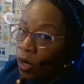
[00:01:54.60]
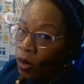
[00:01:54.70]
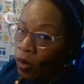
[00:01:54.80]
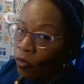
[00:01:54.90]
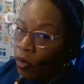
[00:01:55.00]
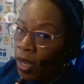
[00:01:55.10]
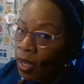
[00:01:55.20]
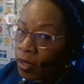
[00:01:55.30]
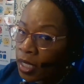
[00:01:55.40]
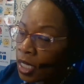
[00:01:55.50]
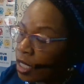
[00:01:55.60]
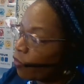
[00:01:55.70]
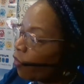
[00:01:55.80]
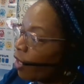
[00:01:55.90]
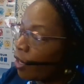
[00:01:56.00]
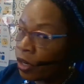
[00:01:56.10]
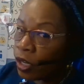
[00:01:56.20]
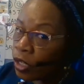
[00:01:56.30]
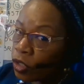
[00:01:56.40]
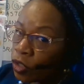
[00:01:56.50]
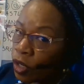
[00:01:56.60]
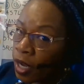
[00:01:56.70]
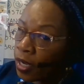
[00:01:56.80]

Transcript: around each finger. Try